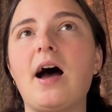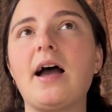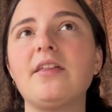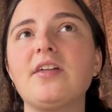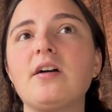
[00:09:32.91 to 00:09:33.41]

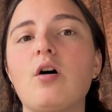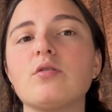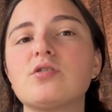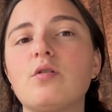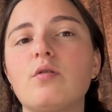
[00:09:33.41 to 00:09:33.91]
I think
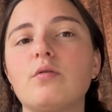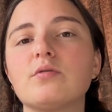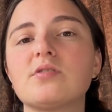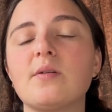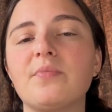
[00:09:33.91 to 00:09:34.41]
also
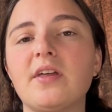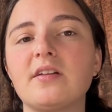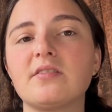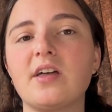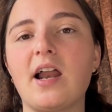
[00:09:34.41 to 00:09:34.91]

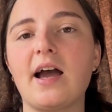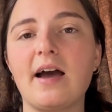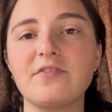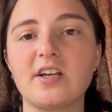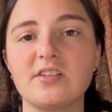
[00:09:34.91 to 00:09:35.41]
something that I
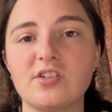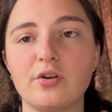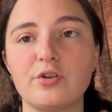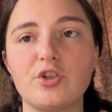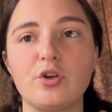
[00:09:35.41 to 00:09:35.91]
have to
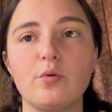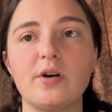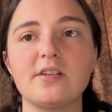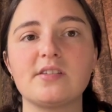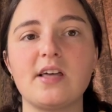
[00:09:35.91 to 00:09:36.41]
consider too
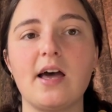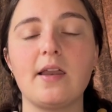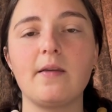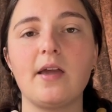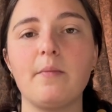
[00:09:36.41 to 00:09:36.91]
is
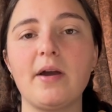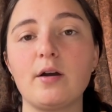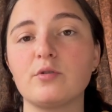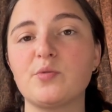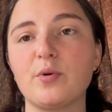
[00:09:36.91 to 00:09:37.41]
that in my
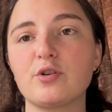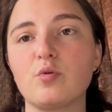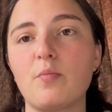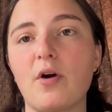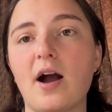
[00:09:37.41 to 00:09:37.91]
own
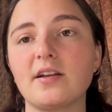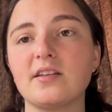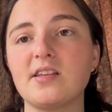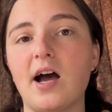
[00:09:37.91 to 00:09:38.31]
spiritual practice,